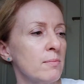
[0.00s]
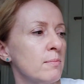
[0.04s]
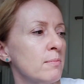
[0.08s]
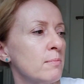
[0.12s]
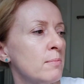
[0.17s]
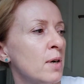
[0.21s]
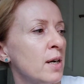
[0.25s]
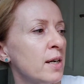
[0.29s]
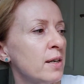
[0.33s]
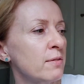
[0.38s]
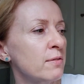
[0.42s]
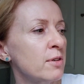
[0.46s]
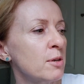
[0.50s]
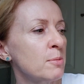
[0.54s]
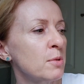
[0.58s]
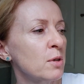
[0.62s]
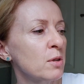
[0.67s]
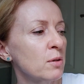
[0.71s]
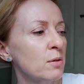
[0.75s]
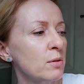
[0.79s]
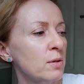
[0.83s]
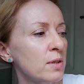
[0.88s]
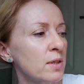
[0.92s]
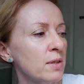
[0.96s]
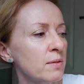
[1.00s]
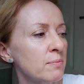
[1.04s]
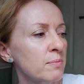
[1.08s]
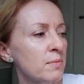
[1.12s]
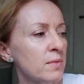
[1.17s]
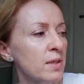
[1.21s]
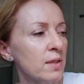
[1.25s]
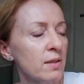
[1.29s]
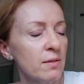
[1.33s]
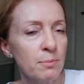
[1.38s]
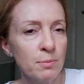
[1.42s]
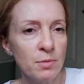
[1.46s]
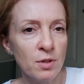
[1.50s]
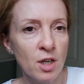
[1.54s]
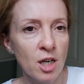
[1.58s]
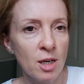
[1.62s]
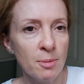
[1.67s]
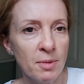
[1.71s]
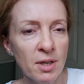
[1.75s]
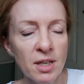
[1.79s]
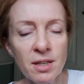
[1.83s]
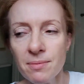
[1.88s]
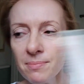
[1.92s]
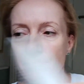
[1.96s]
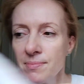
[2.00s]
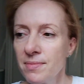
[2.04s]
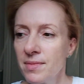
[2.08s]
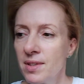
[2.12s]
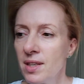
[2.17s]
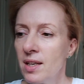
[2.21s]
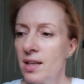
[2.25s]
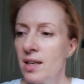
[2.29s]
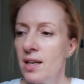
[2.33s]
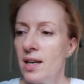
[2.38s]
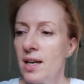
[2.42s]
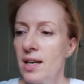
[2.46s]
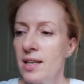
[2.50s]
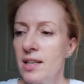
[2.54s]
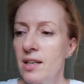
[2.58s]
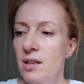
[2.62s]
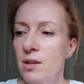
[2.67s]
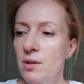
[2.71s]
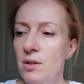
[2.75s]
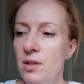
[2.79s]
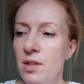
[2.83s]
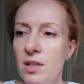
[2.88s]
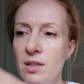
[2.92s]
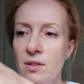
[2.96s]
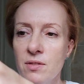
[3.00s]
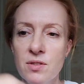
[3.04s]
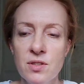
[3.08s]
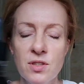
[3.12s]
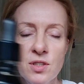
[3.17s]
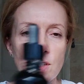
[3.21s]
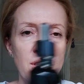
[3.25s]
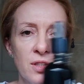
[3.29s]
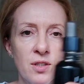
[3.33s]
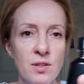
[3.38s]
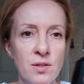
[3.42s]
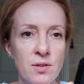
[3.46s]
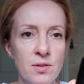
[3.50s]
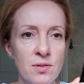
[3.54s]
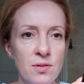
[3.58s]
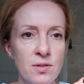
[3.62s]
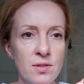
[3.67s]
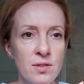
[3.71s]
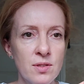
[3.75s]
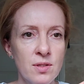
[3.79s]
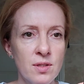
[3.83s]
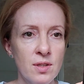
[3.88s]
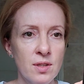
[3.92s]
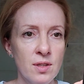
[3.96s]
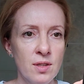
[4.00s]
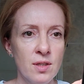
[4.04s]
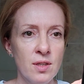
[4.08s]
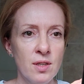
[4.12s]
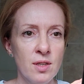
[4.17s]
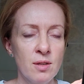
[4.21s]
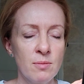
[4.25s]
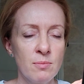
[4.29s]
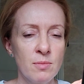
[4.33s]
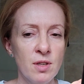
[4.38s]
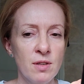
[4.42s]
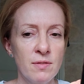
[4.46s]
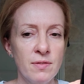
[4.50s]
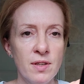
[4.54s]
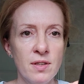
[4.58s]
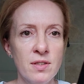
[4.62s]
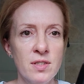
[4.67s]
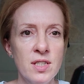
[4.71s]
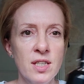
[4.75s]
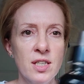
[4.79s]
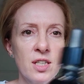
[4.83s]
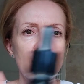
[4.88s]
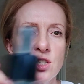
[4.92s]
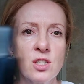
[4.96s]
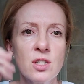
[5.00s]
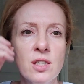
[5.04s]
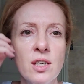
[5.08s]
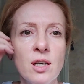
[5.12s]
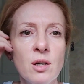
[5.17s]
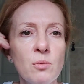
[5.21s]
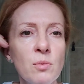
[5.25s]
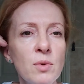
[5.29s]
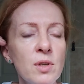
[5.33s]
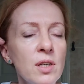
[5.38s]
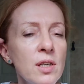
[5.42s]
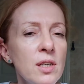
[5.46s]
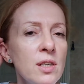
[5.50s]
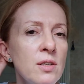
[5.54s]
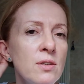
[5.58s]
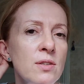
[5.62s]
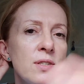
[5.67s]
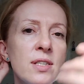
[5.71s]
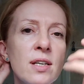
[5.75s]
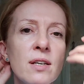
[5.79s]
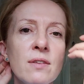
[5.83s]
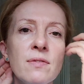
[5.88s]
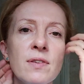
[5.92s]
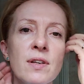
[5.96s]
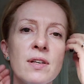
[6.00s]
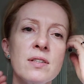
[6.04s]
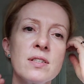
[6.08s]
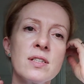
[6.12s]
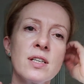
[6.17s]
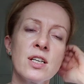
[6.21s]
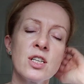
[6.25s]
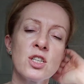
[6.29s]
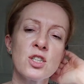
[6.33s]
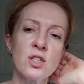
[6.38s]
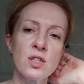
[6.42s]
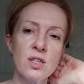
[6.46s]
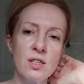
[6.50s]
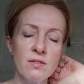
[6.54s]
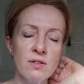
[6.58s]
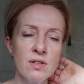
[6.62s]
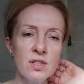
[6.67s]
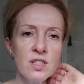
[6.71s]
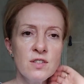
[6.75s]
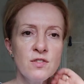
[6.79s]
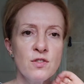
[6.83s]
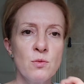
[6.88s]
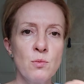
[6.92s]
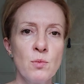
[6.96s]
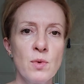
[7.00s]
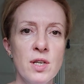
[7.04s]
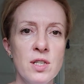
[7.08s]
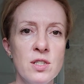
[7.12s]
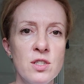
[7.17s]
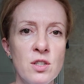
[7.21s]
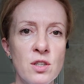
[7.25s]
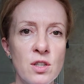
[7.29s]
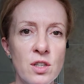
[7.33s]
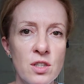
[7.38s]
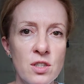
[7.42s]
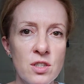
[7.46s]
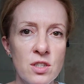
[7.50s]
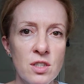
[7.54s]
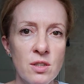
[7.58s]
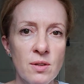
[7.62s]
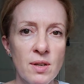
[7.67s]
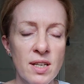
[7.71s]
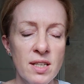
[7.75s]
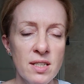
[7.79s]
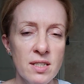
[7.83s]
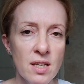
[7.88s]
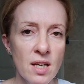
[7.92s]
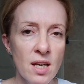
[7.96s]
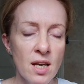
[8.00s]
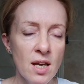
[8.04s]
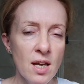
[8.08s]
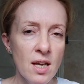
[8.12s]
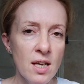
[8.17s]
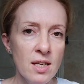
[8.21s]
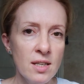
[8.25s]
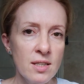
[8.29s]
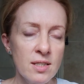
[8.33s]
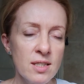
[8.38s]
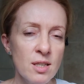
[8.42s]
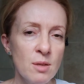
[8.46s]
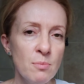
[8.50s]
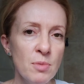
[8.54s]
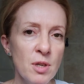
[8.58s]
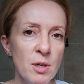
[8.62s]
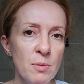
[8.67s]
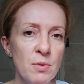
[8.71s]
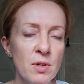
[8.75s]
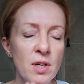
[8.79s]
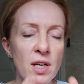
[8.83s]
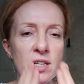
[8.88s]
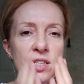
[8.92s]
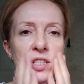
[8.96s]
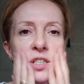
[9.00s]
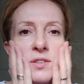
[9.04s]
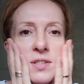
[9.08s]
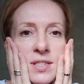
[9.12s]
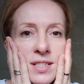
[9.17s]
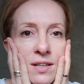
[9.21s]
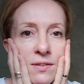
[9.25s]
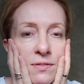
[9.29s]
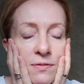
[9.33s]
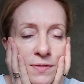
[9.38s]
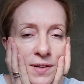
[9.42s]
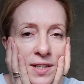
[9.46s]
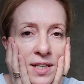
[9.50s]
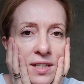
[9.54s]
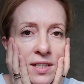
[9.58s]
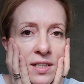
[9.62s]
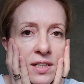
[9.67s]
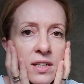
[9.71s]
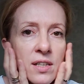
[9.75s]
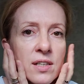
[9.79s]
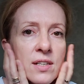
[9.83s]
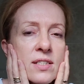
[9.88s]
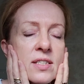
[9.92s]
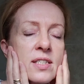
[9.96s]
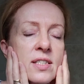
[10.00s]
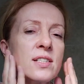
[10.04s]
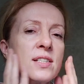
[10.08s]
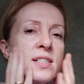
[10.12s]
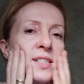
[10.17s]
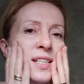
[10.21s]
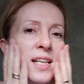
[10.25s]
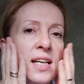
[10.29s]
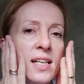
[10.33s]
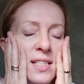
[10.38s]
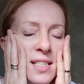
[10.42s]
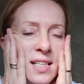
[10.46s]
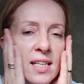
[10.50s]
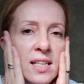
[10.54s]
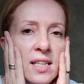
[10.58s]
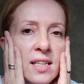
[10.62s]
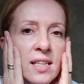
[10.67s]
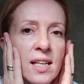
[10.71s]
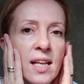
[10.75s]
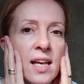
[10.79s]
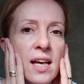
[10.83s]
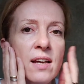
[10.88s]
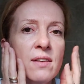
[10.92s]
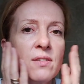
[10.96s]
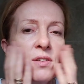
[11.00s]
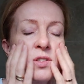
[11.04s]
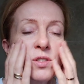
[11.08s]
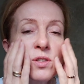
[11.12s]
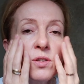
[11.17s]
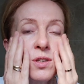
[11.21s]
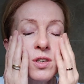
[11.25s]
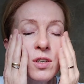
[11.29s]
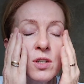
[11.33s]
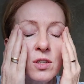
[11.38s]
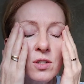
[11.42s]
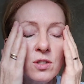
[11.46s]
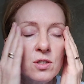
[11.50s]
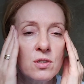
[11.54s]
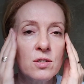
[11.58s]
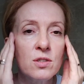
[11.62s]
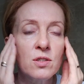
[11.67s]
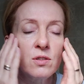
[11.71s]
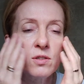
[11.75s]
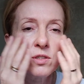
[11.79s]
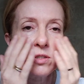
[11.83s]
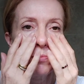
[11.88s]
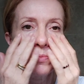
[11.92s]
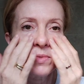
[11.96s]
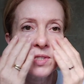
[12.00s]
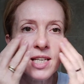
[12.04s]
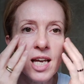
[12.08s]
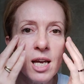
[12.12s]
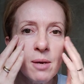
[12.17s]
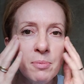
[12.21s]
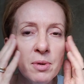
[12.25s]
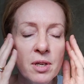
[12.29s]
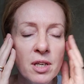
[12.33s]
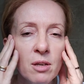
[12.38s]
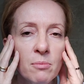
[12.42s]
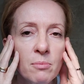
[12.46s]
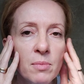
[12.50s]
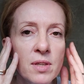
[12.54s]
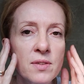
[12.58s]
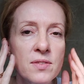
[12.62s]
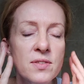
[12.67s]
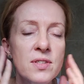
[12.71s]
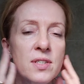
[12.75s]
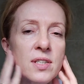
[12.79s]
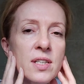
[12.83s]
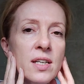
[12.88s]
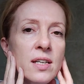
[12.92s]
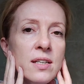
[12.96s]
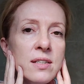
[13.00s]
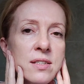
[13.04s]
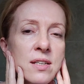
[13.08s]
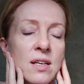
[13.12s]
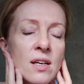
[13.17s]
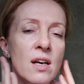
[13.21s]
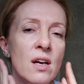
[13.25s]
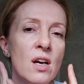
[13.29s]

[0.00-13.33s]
Rimmel primer, and now I'm going to use my foundation. Now when I use a foundation, there are different ways you can do it. Some people like to use their fingers and just get in there and you can just do some tapping amongst it.